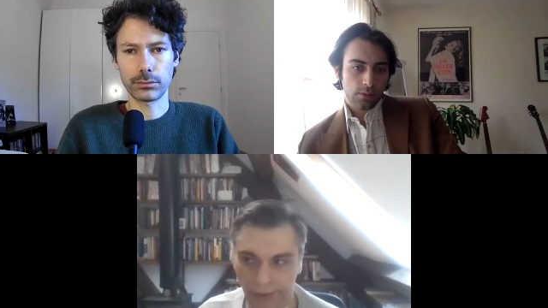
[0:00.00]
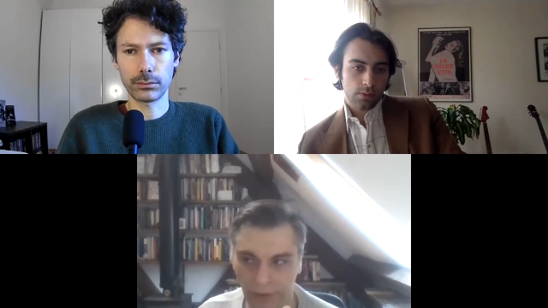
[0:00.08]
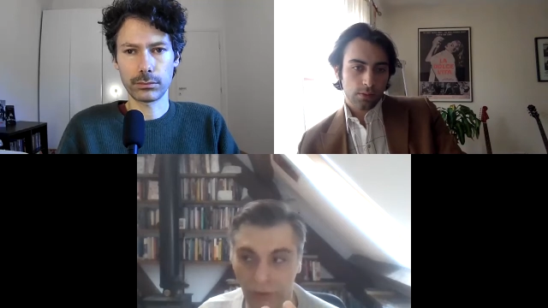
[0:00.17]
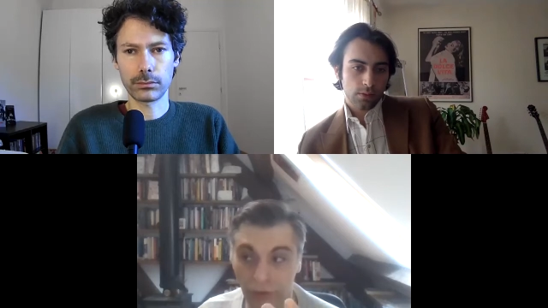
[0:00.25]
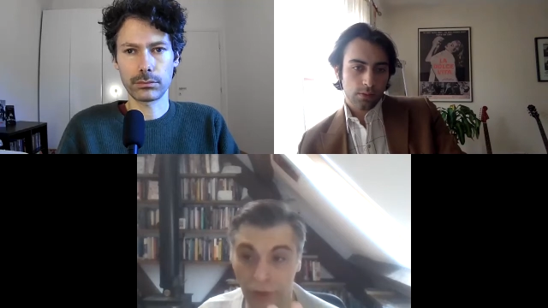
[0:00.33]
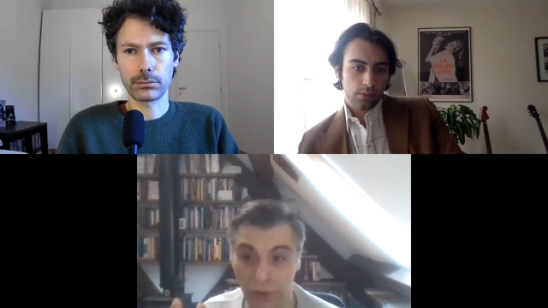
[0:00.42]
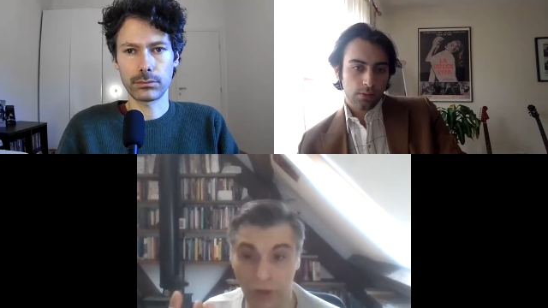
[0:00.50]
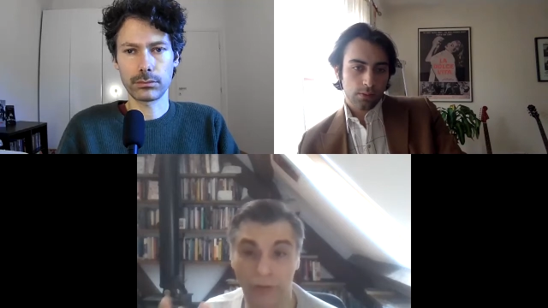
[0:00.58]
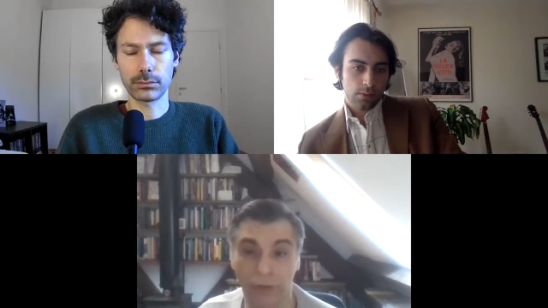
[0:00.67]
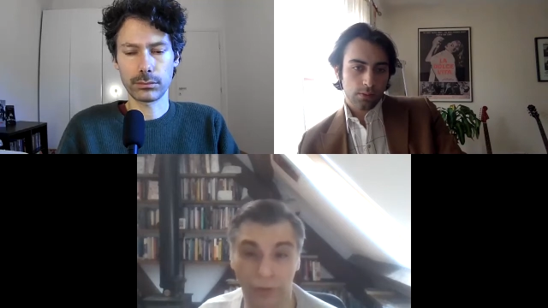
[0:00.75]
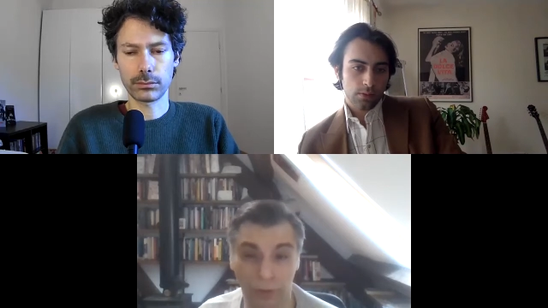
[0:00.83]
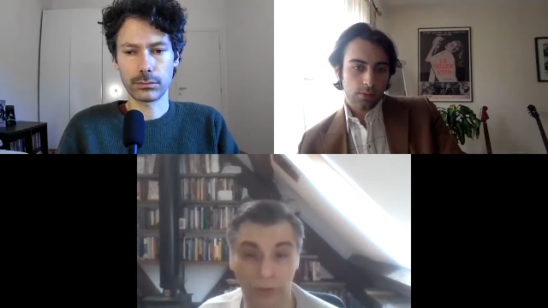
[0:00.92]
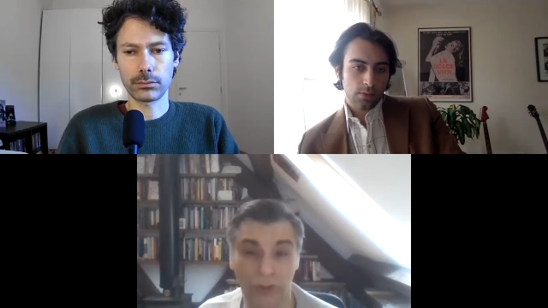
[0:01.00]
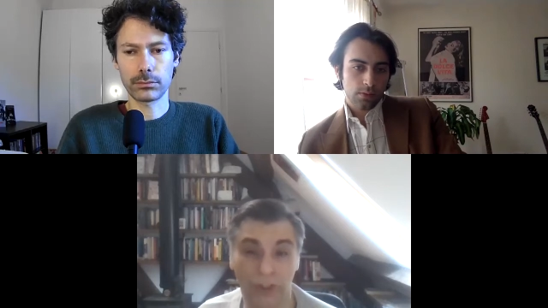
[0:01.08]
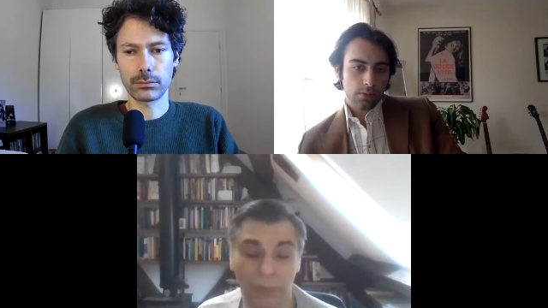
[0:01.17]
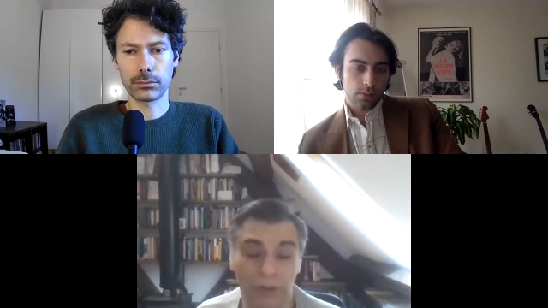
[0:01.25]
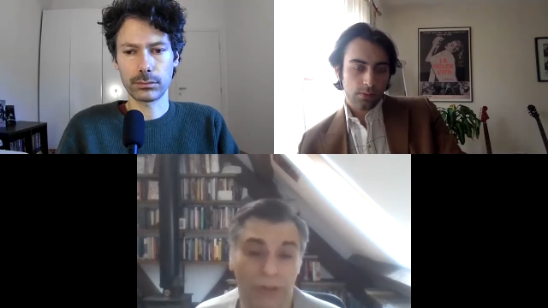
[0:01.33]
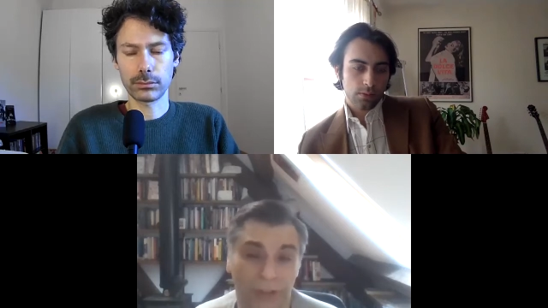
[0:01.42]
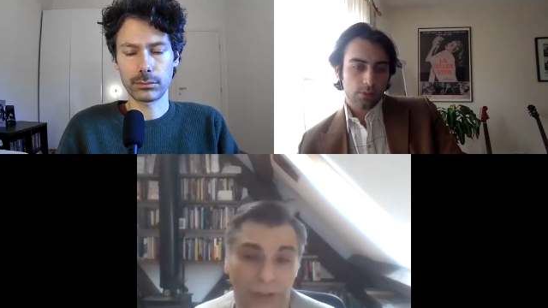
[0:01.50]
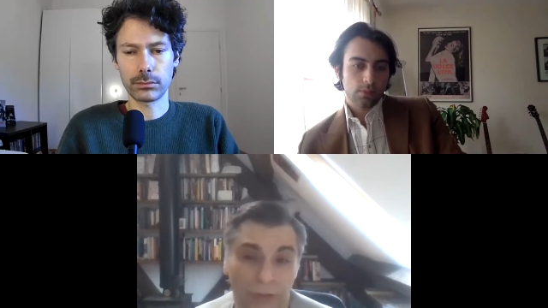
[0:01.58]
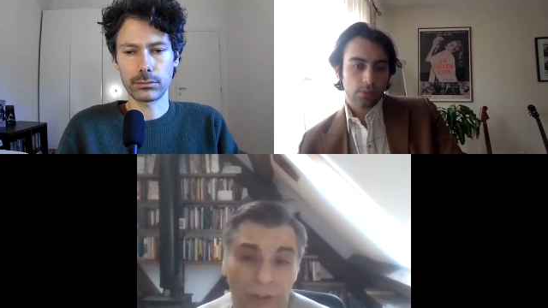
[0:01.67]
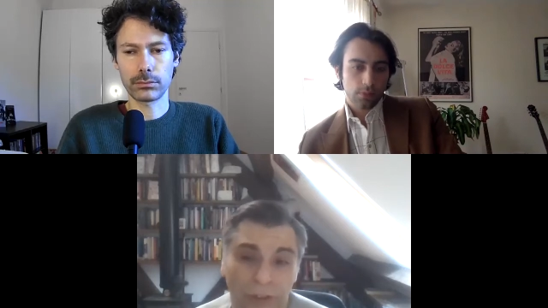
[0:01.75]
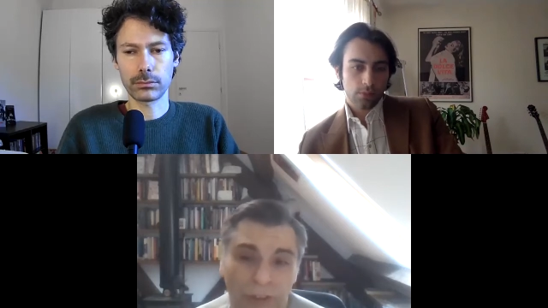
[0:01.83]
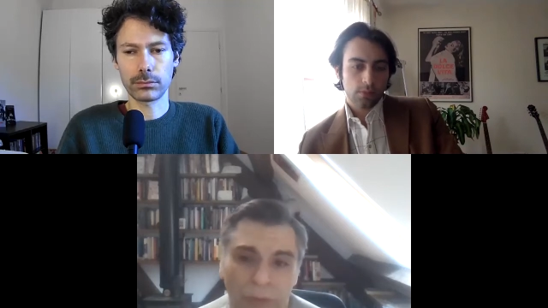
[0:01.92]
Speaker 1: sort of genres or
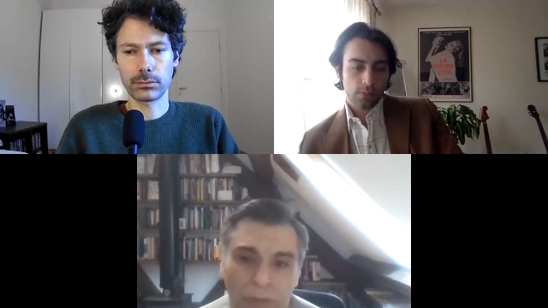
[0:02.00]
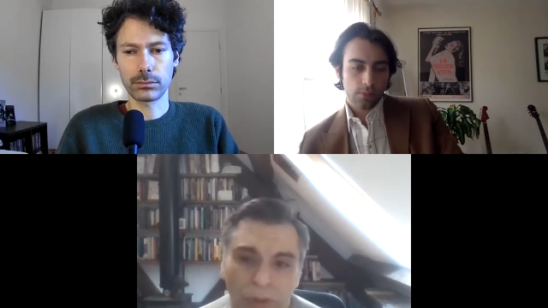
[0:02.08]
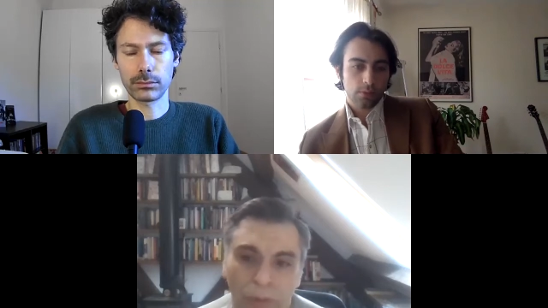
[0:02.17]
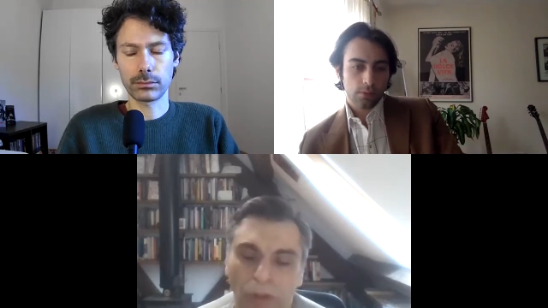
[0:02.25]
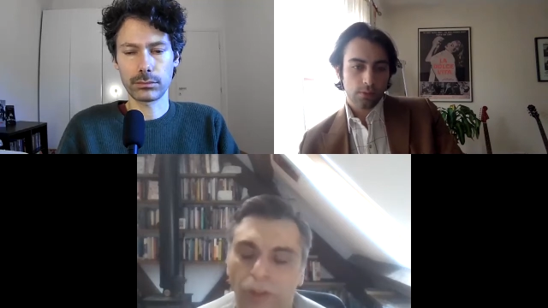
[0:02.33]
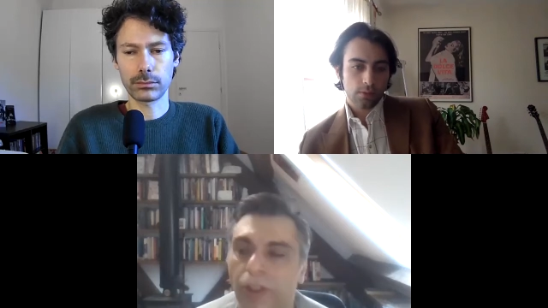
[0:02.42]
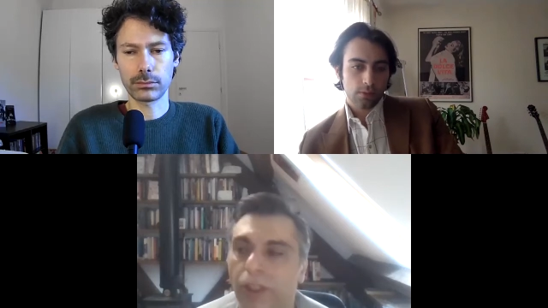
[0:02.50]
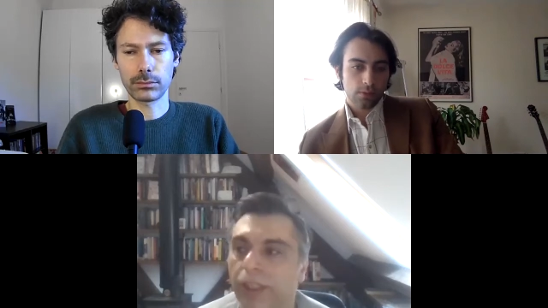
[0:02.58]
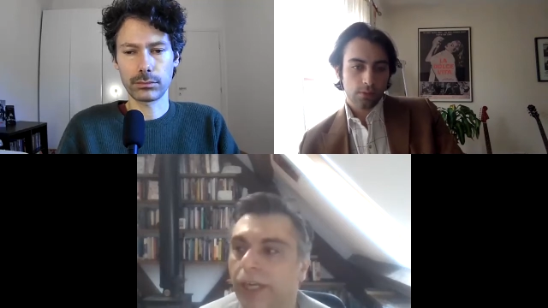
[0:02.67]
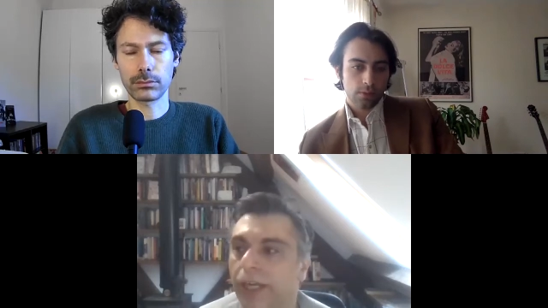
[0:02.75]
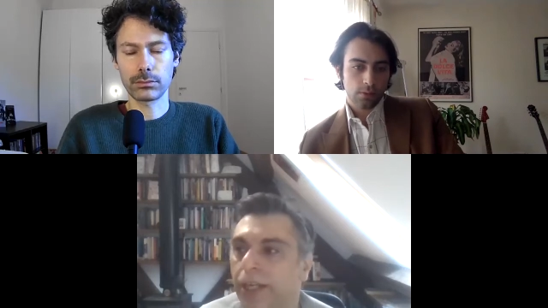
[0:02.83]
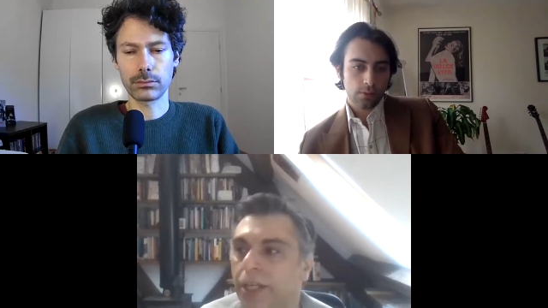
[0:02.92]
subcategories that we were looking at,